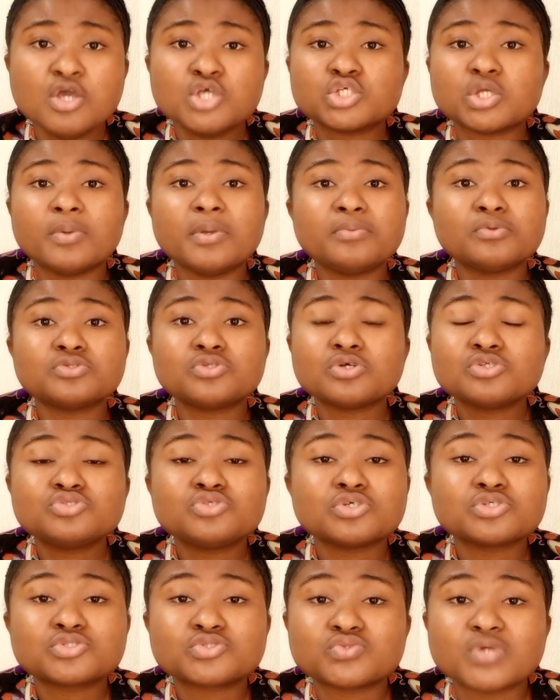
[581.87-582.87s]
Some people don't
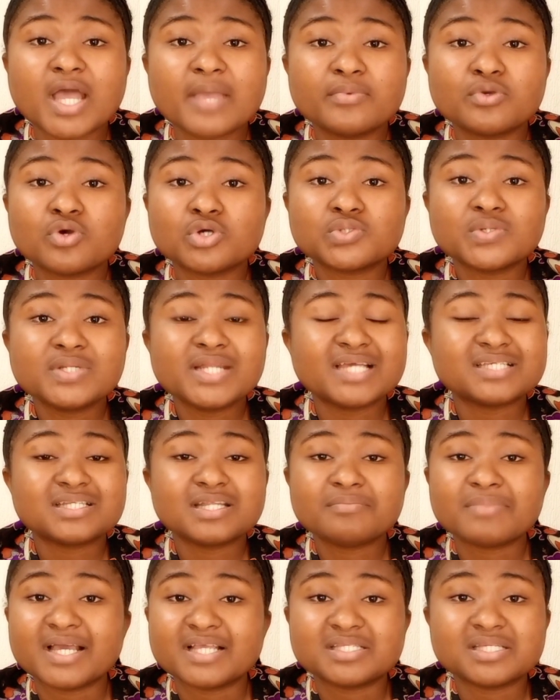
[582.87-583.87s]
just try, because when I
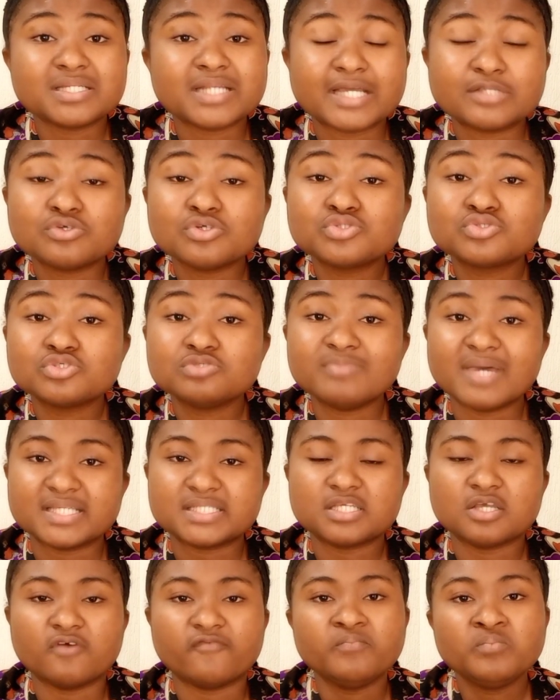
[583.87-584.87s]
started my channel, I just told
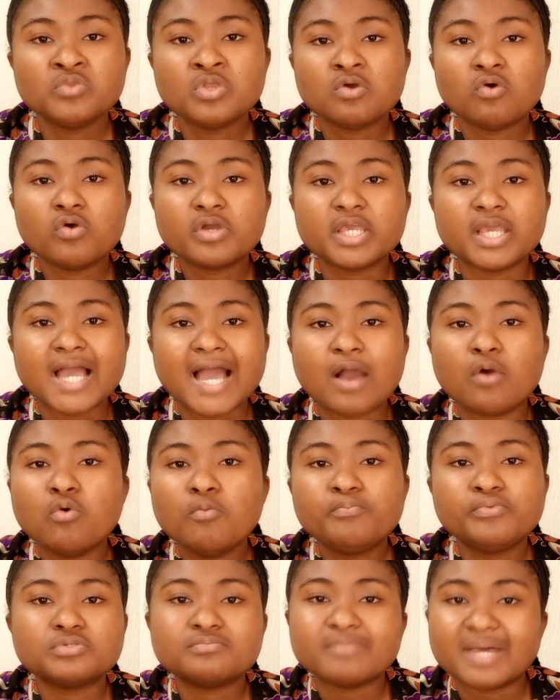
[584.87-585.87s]
myself, okay, I
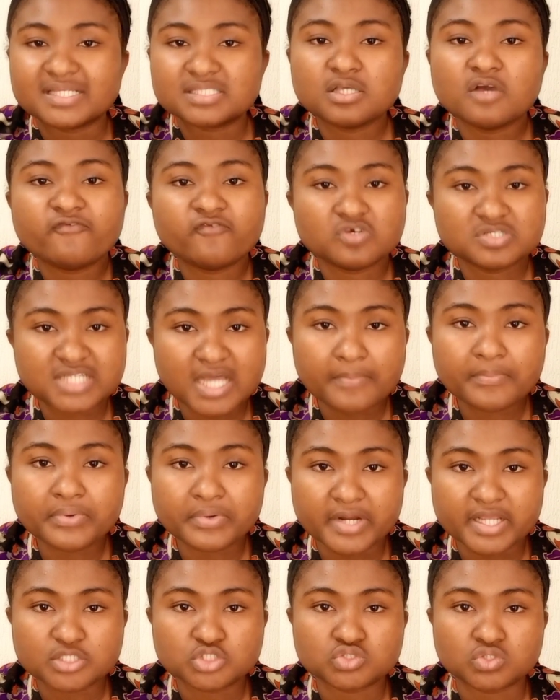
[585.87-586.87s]
won't put myself under
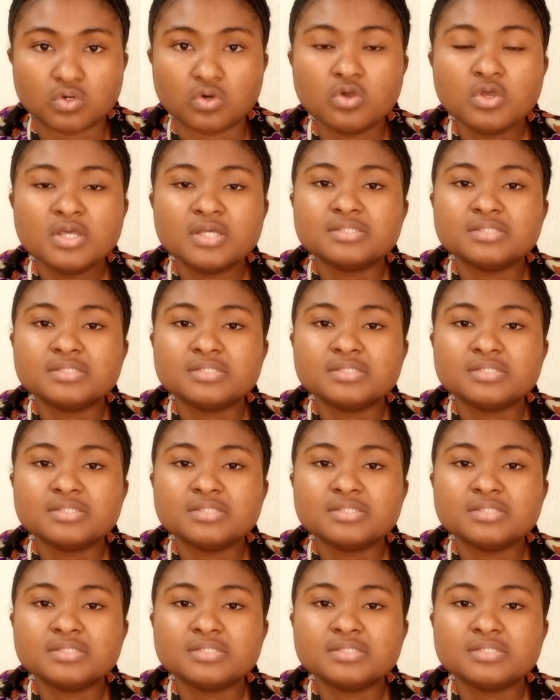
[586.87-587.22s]
pressure.